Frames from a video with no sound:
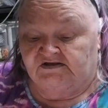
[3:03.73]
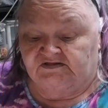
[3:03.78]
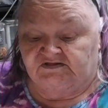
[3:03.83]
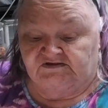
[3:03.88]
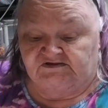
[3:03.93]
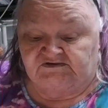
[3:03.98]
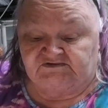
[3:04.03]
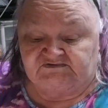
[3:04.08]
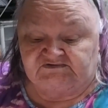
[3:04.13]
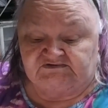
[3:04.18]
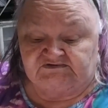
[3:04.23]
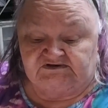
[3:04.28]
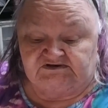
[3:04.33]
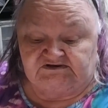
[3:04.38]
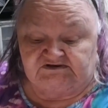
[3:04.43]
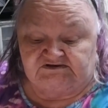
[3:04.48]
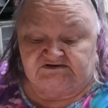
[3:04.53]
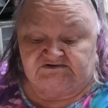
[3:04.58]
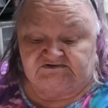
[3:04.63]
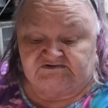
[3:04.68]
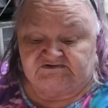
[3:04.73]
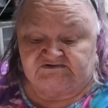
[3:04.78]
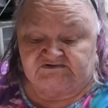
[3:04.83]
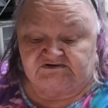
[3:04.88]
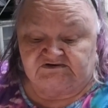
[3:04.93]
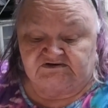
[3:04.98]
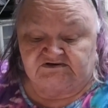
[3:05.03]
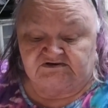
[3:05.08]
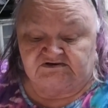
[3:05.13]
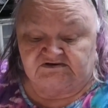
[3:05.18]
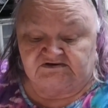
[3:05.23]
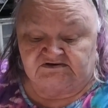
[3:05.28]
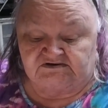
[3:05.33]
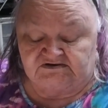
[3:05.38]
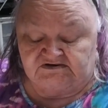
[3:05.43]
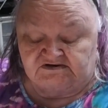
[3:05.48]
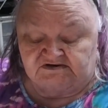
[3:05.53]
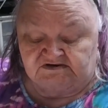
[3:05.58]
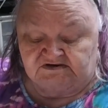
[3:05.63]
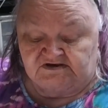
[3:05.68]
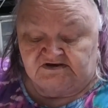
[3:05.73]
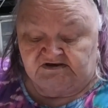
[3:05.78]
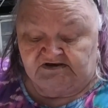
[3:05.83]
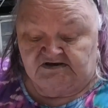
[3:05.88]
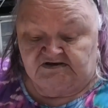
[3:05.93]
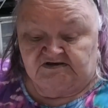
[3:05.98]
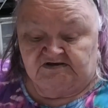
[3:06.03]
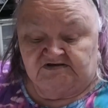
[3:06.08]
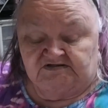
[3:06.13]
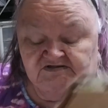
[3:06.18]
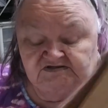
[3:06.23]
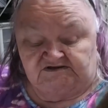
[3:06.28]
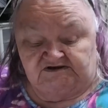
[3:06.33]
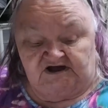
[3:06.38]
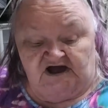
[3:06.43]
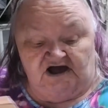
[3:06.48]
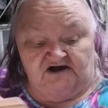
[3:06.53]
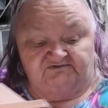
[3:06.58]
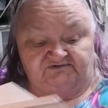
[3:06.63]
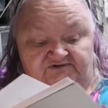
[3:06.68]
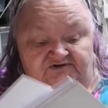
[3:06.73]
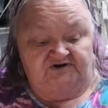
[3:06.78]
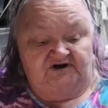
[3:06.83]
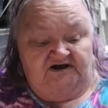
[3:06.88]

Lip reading: this is the cover.